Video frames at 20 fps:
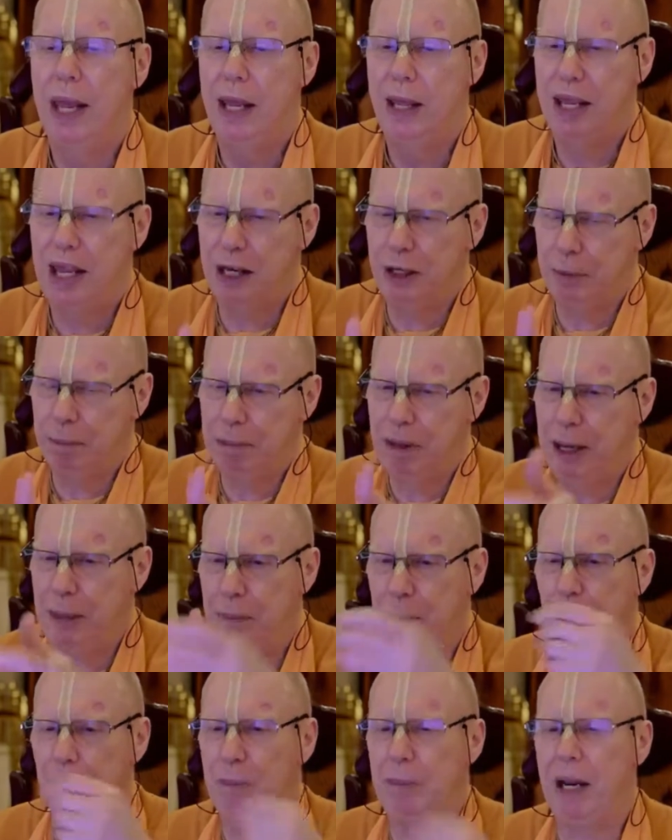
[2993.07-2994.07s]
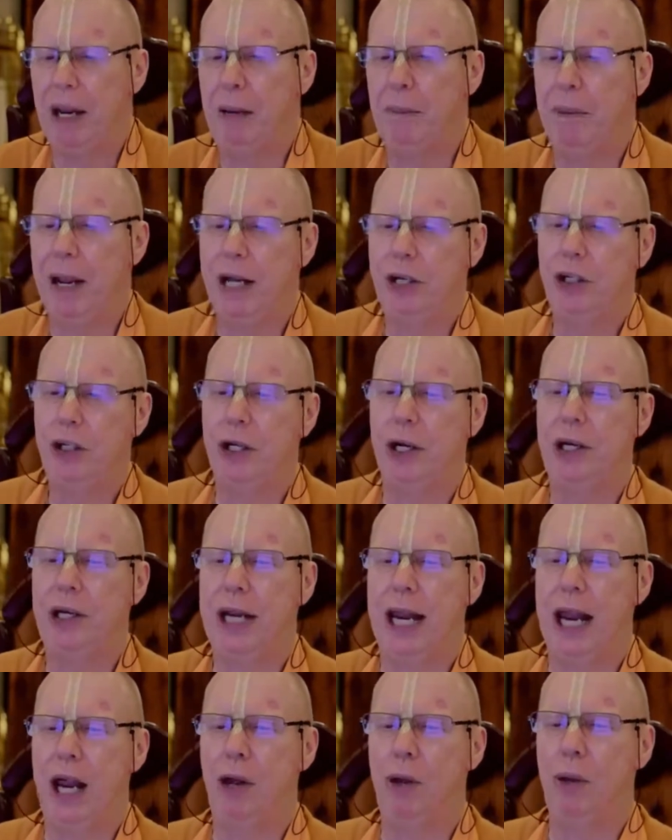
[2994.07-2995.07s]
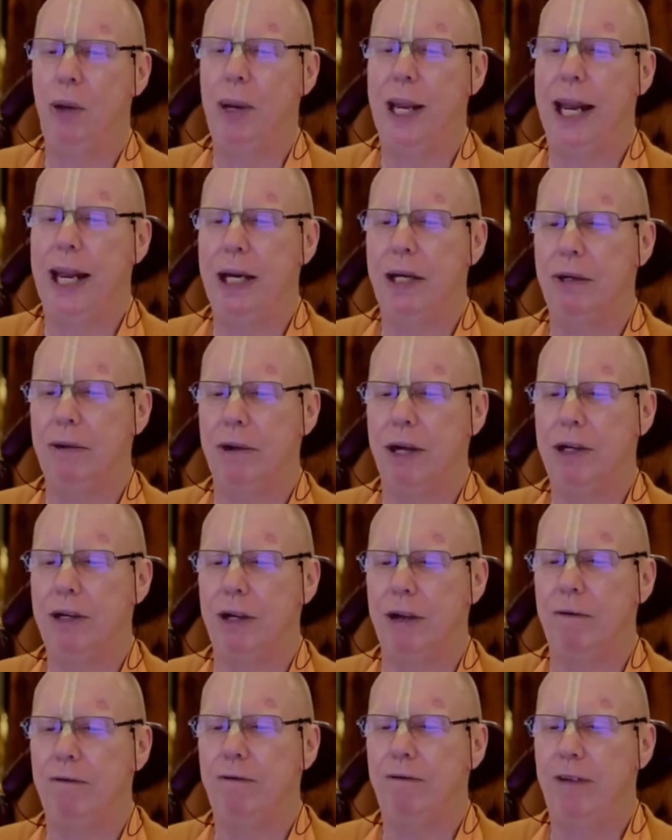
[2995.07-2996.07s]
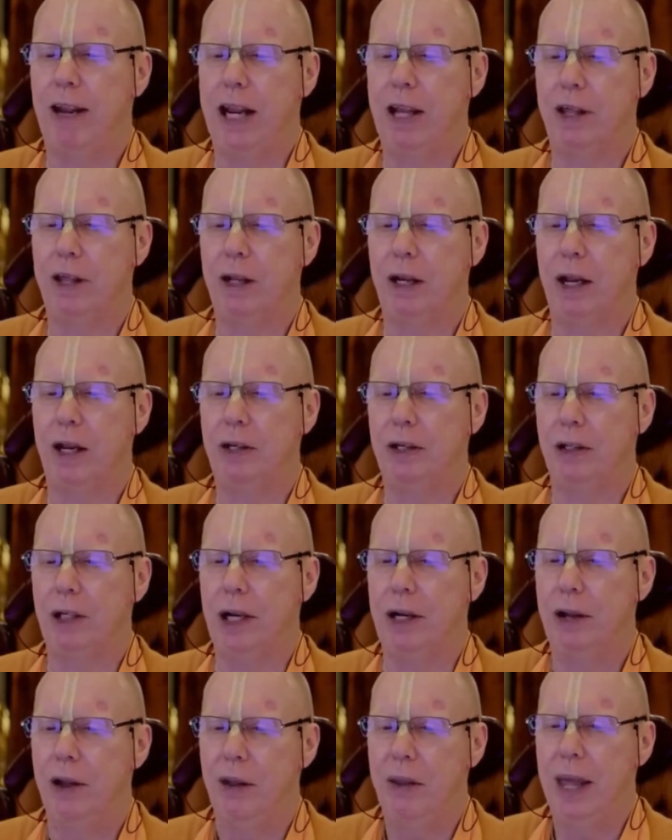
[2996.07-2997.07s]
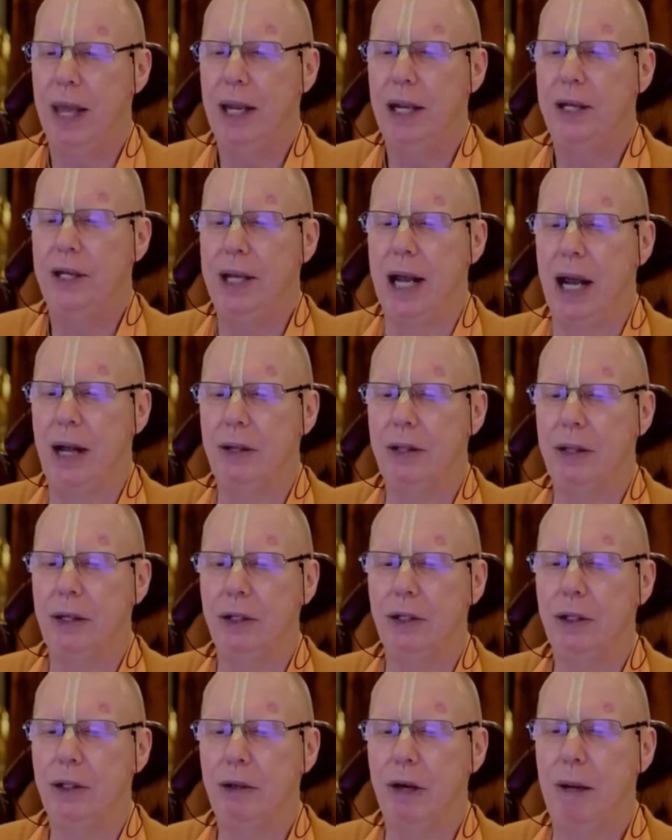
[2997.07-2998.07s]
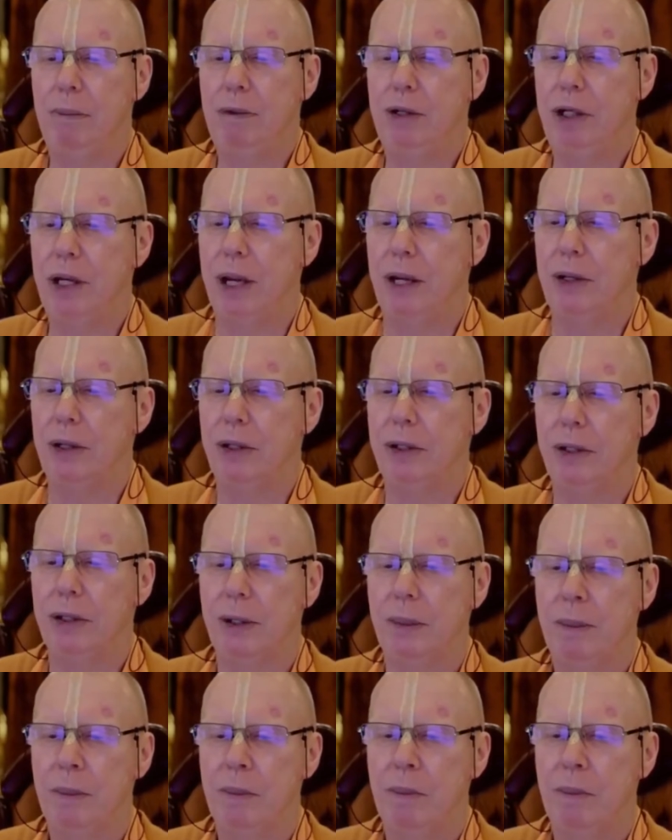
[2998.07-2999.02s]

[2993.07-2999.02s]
these people being mentioned here who are ignorant and faithless and doubt the scriptures,